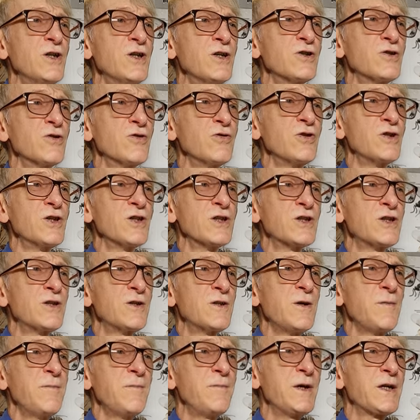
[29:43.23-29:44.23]
So just
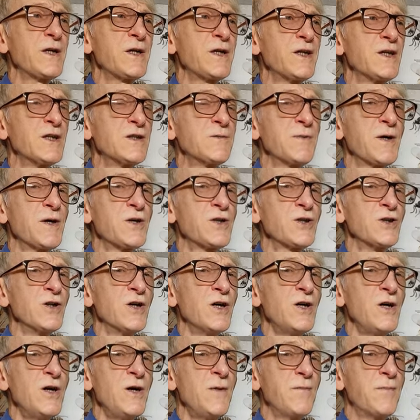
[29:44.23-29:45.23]
making a special
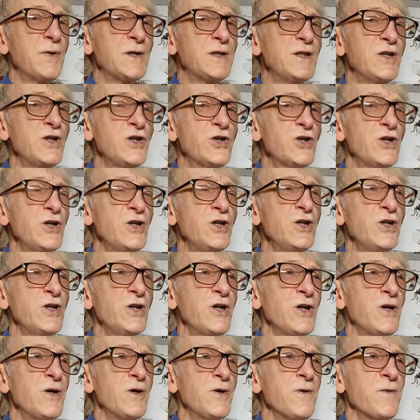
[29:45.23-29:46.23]
positioning
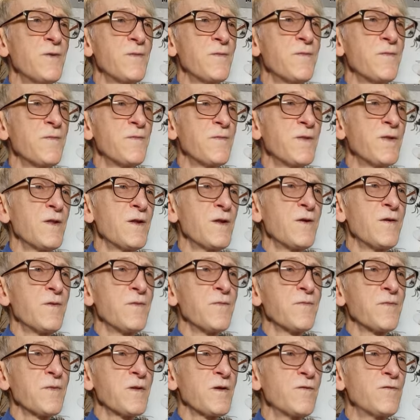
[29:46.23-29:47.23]

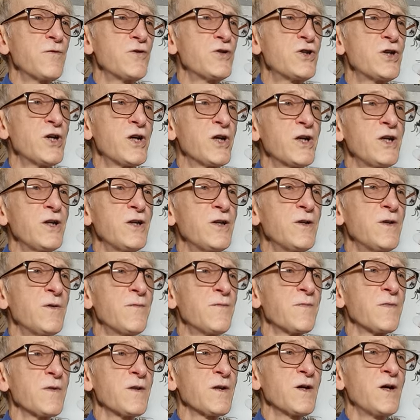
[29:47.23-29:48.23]
for checking,
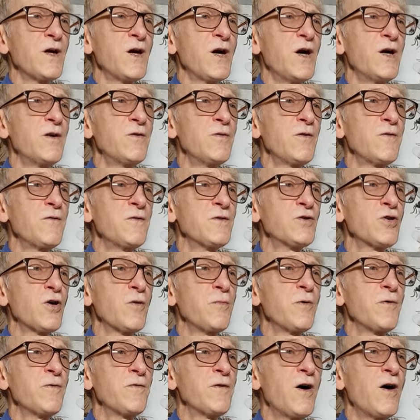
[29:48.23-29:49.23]
and with the
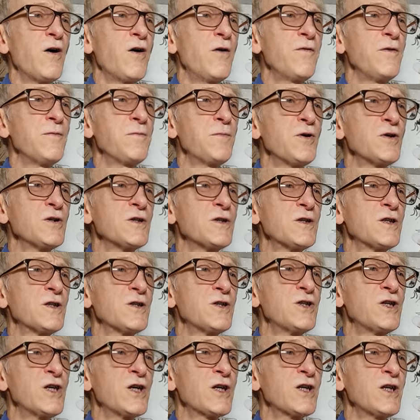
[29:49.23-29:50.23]
top of ovipositor
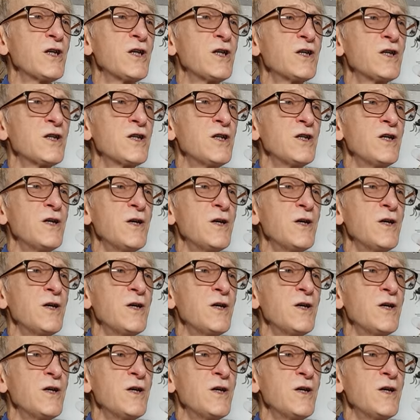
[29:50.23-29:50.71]
checking it,